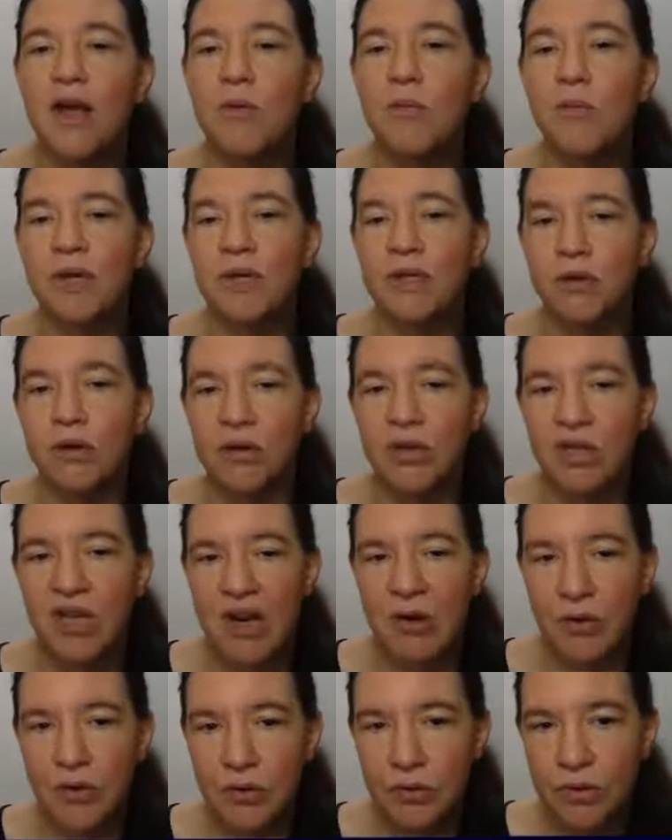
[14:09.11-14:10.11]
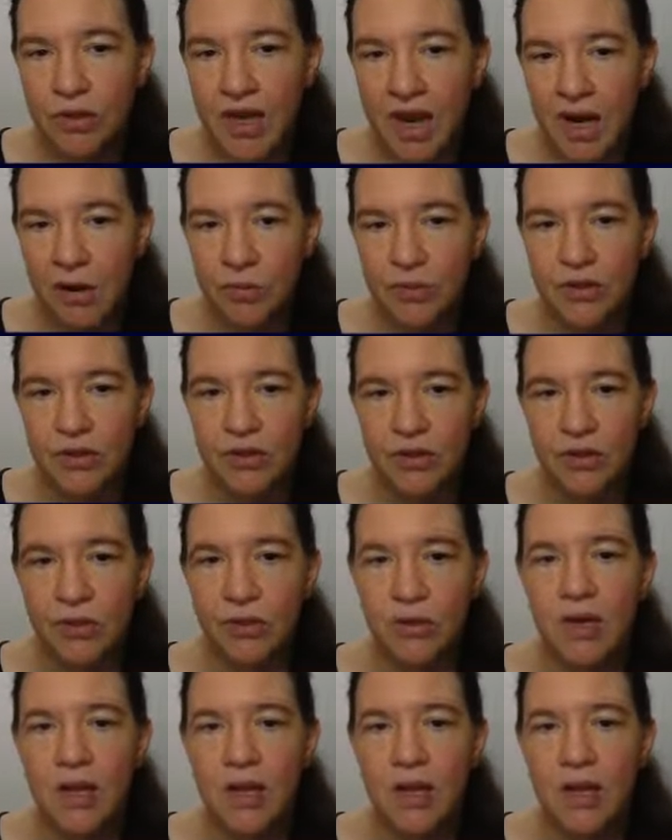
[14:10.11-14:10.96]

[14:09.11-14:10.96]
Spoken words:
but not too terribly so.